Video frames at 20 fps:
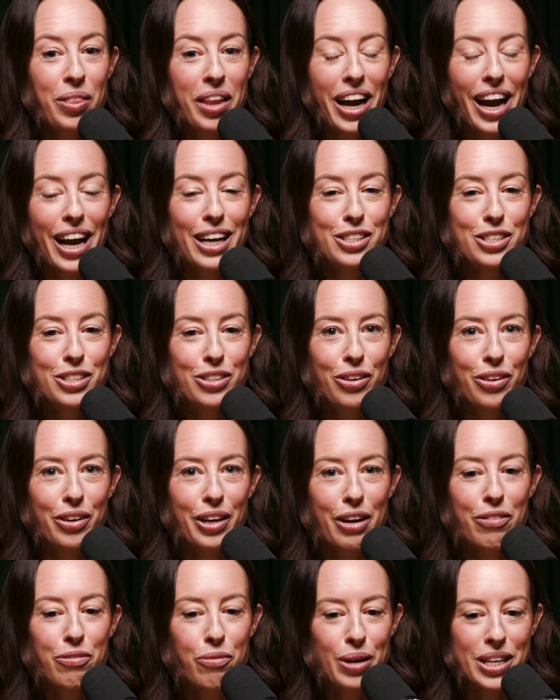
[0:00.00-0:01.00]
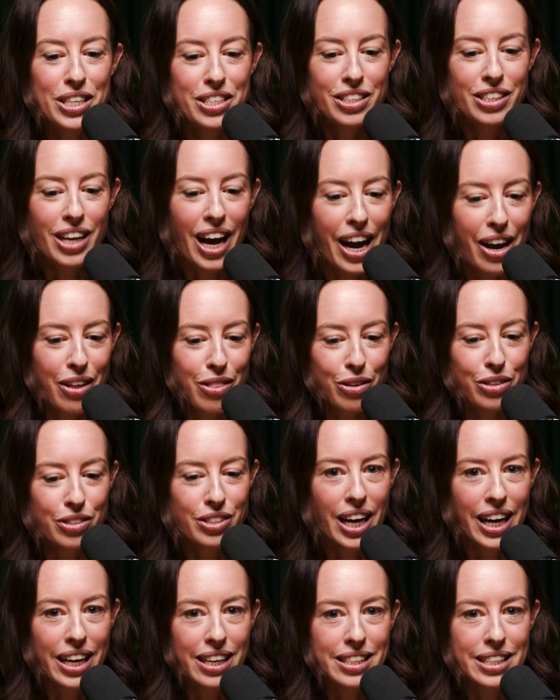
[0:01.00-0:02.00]
And so if we desire those
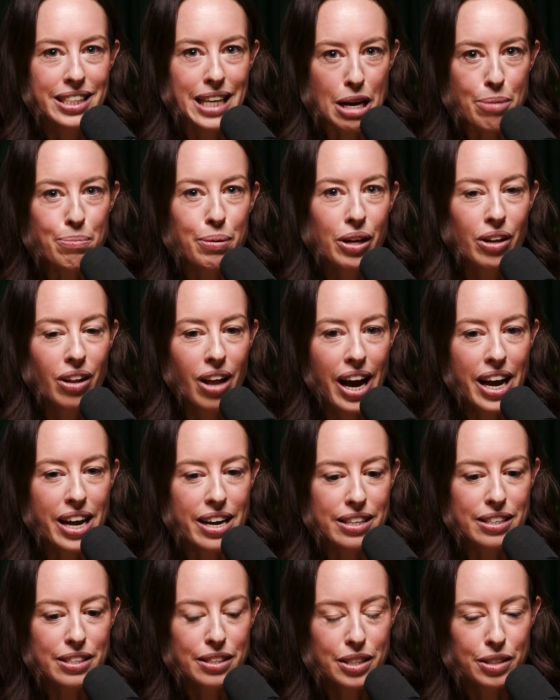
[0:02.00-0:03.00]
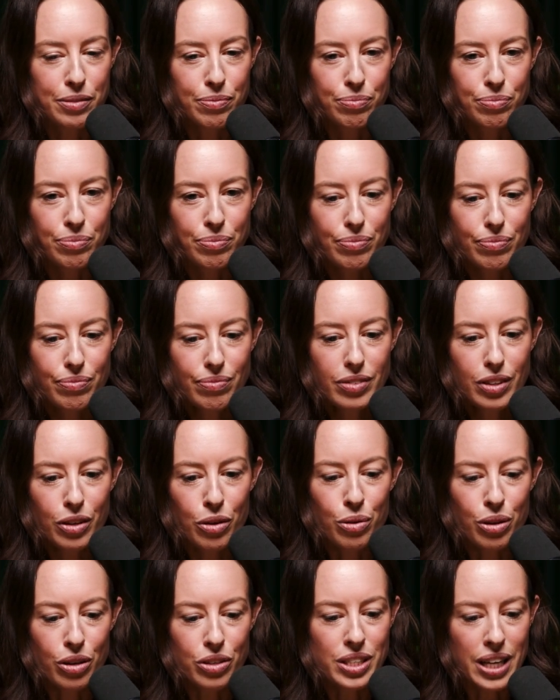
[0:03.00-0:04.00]
like deep clients,
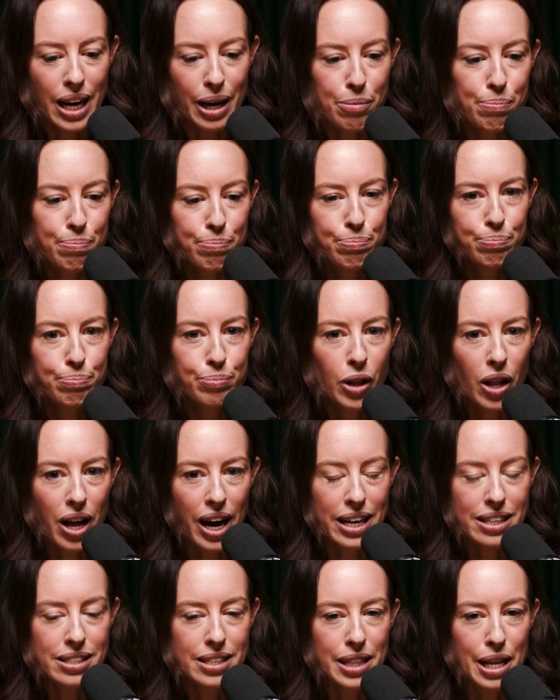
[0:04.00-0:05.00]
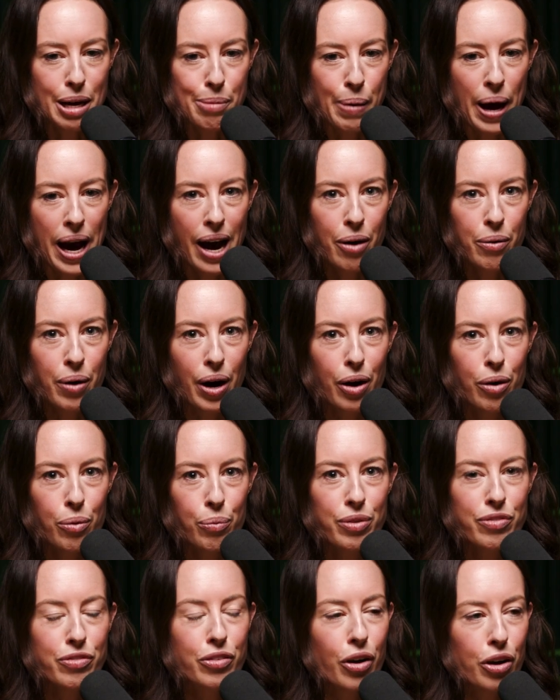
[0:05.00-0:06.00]
or those like clients in their power,
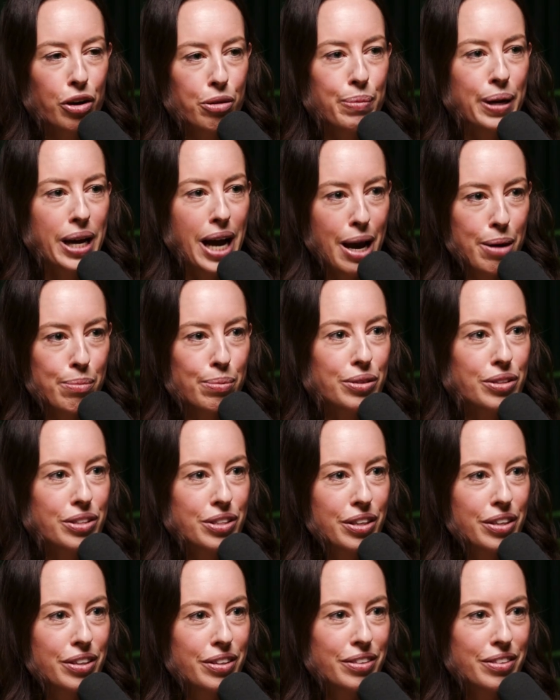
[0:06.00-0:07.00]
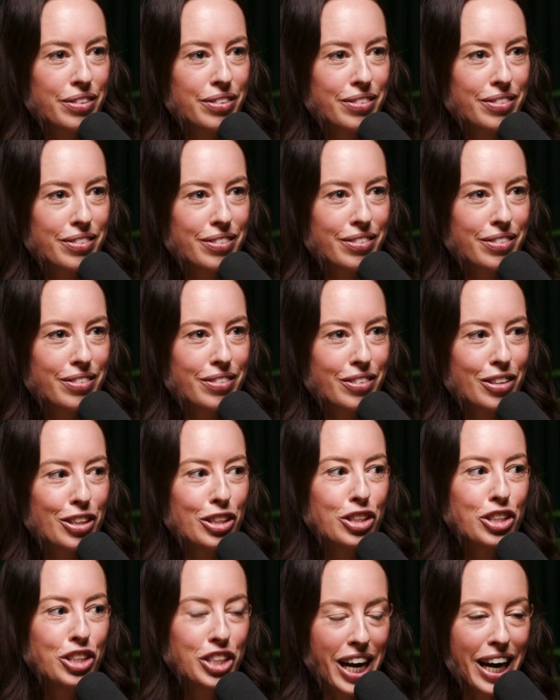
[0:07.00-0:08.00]
we've got to be able to
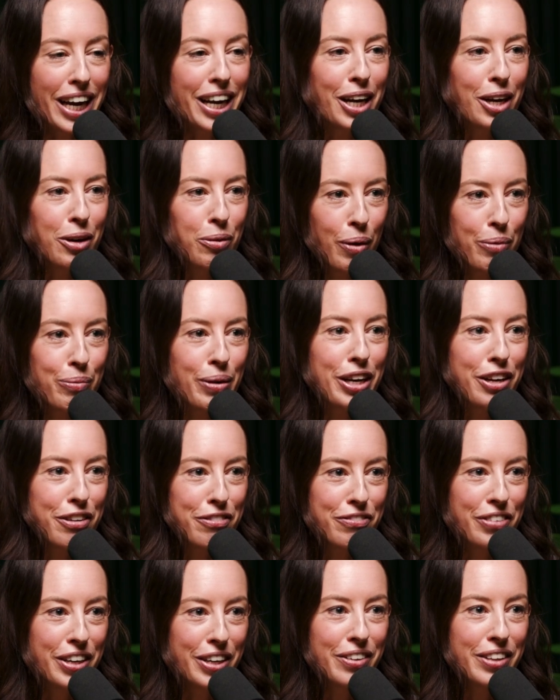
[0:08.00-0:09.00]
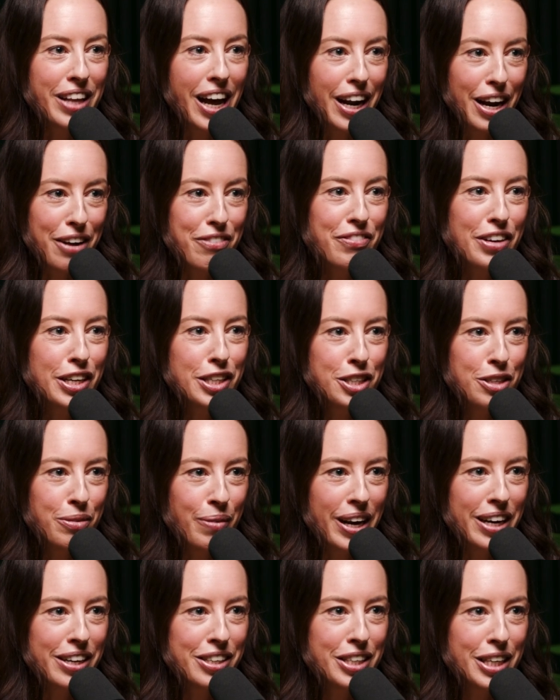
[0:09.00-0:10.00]
check it when we can feel that I fix you
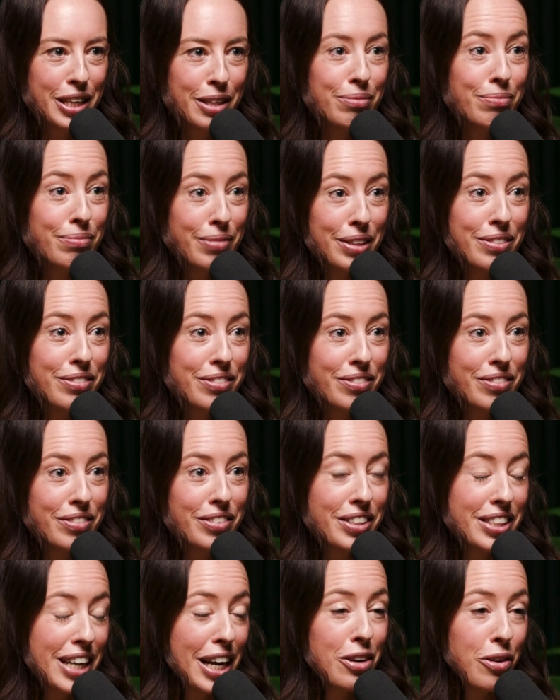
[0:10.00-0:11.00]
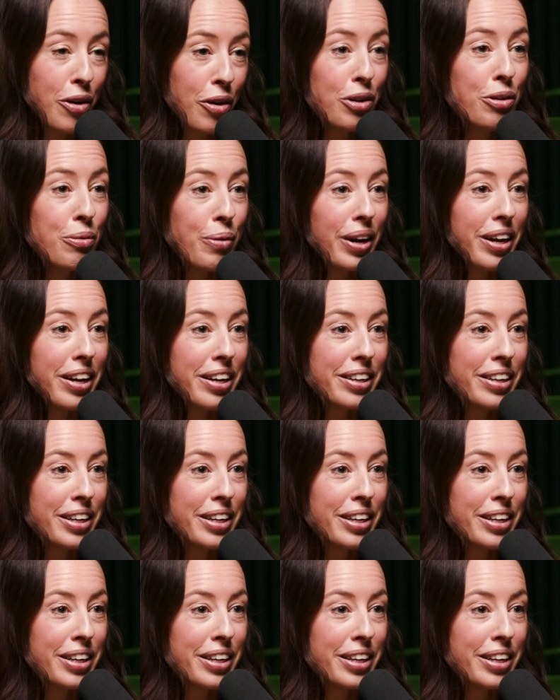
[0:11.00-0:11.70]
energy and say no to it